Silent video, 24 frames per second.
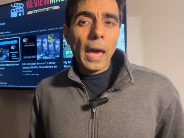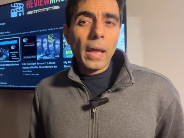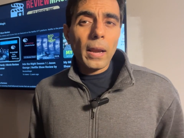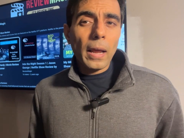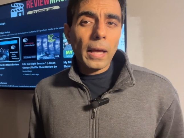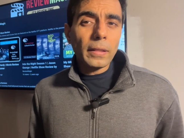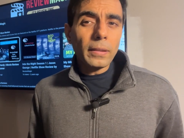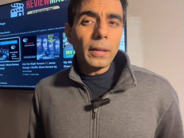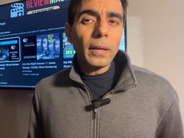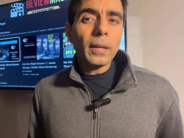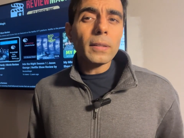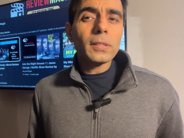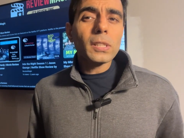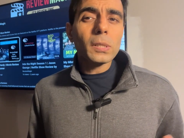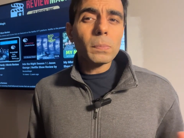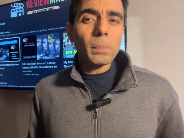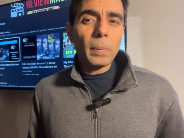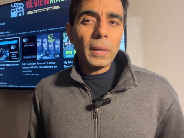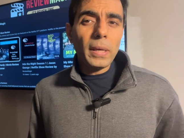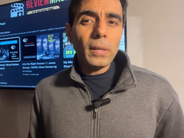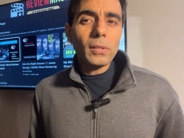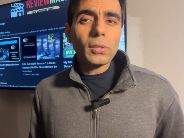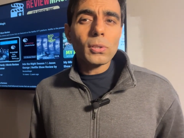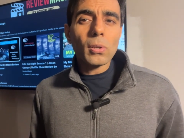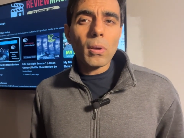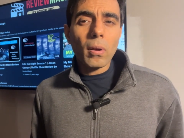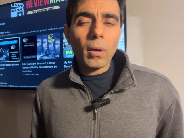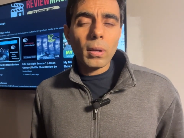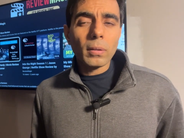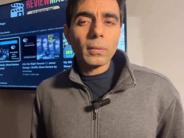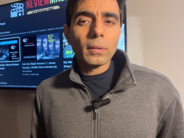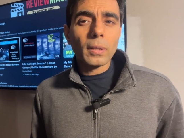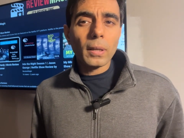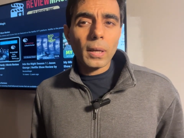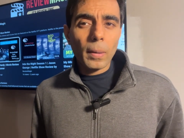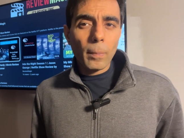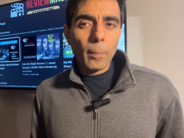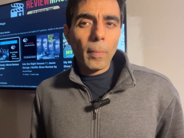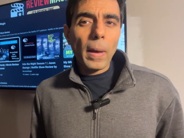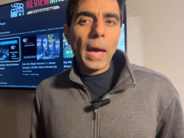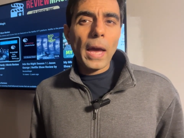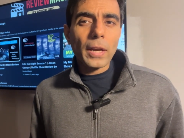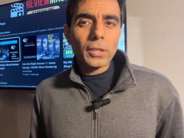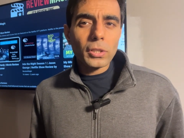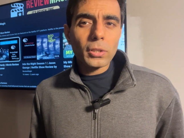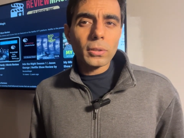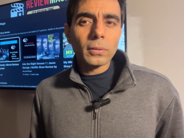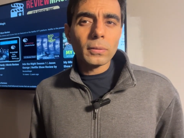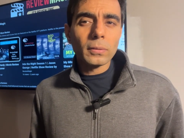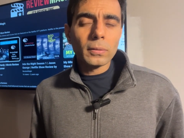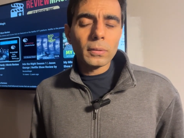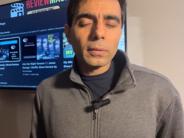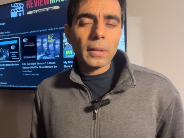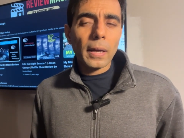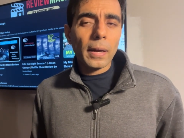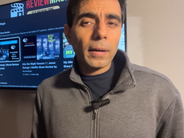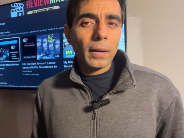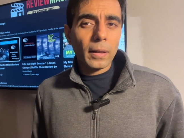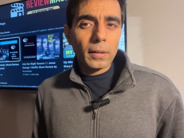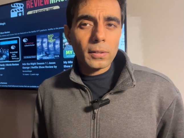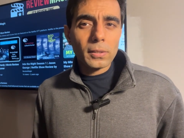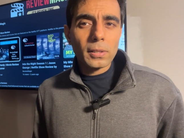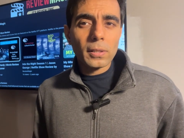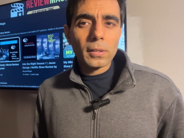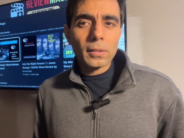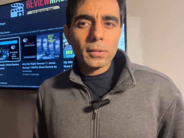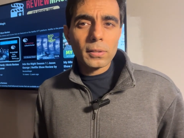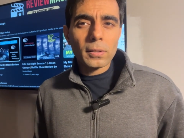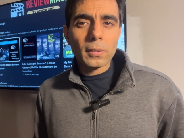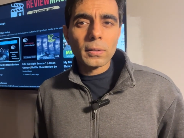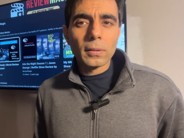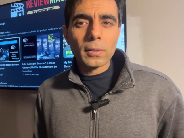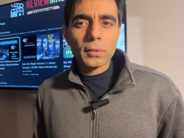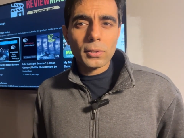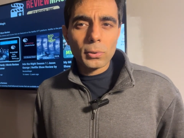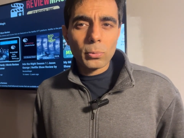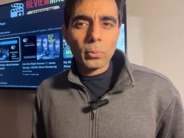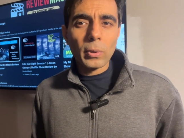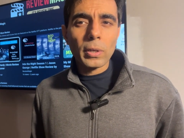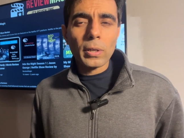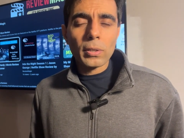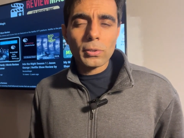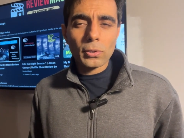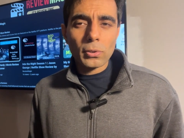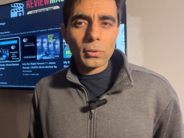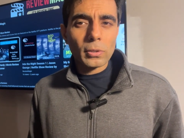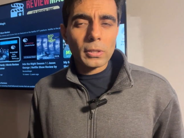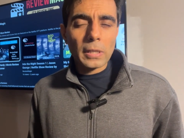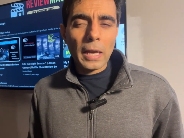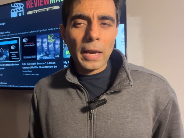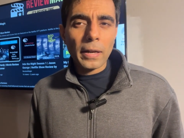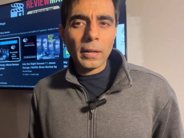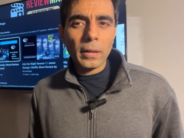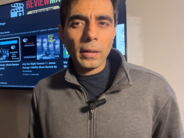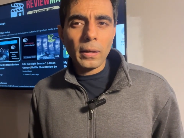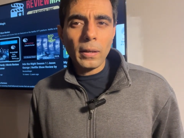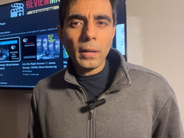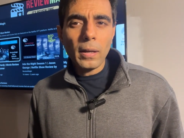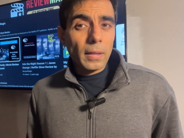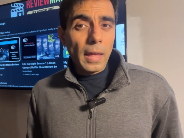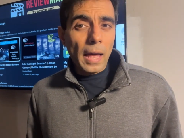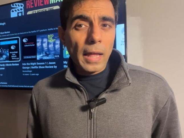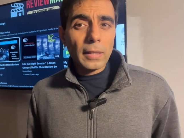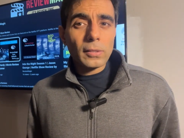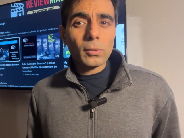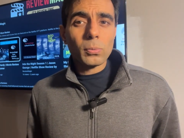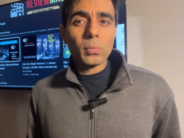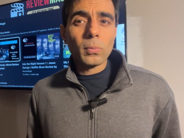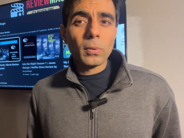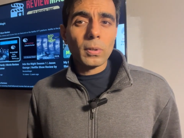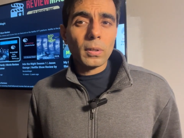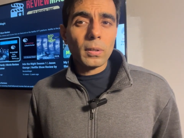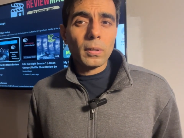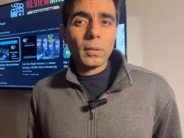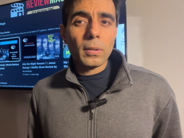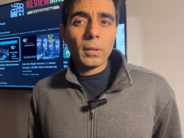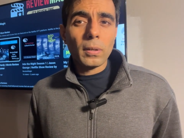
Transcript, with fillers: And I think it speaks on the compassion that exists in the Swedish society. That's what